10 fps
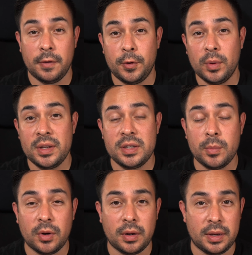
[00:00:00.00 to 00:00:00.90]
If you want to see
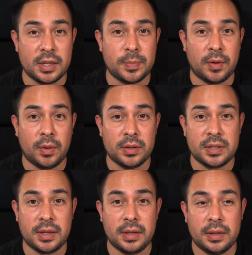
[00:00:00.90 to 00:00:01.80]
more on eXp
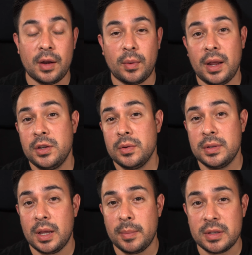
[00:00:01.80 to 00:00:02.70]
Realty and why I
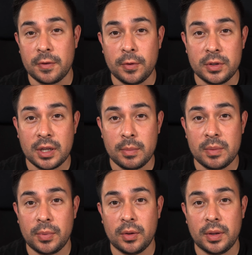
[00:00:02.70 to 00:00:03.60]
chose them as a full-time
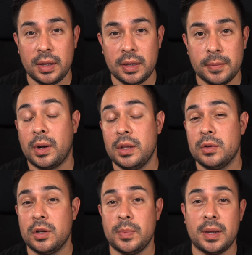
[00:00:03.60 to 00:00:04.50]
employee working
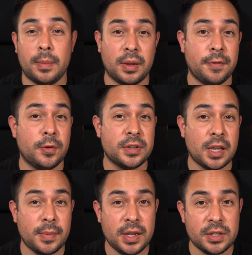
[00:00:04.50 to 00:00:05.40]
towards becoming a
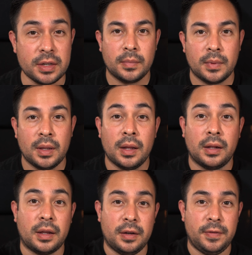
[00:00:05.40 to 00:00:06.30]
full-time agent,
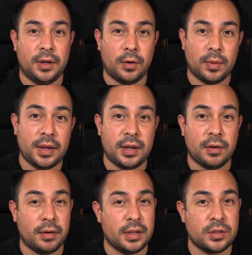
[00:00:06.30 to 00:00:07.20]
click on the video right
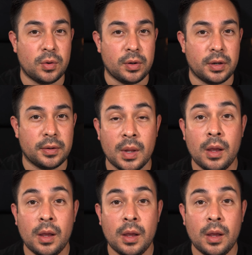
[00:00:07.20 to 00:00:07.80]
here on this corner.